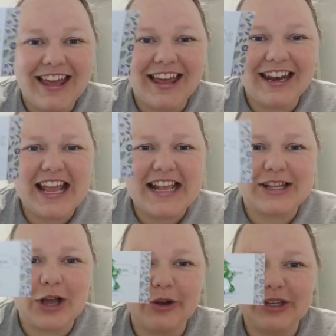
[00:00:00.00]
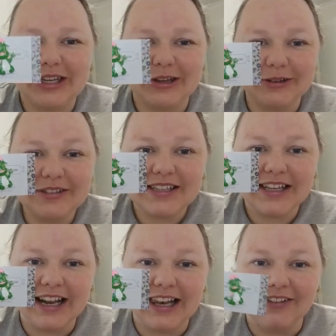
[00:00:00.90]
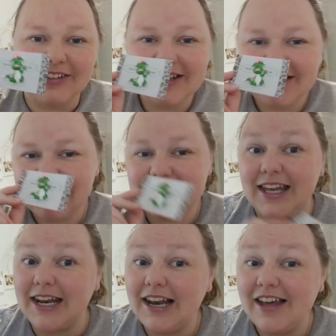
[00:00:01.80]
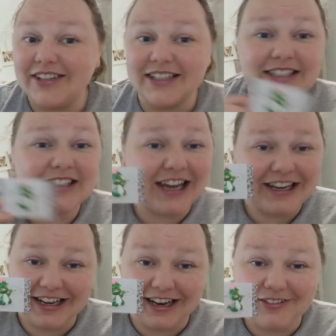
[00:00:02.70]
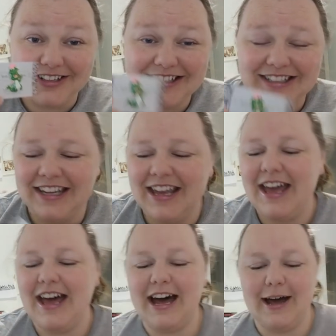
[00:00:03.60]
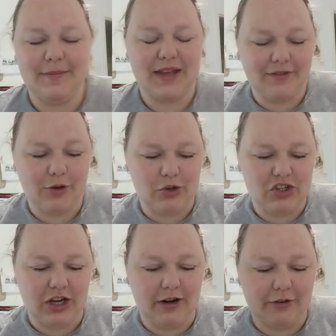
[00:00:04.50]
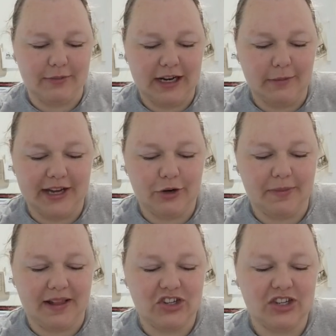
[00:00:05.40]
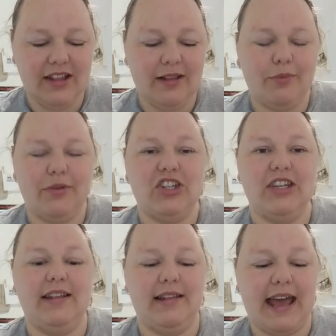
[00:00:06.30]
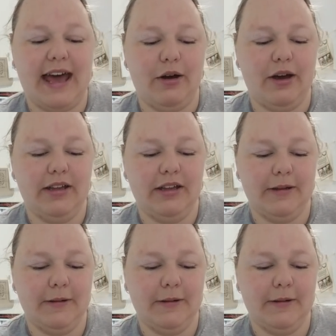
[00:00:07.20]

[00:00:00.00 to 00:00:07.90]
And he's so cute and I love it and I love it and I love it. Um, and of course she got it from Needleminder Obsessions, which is our,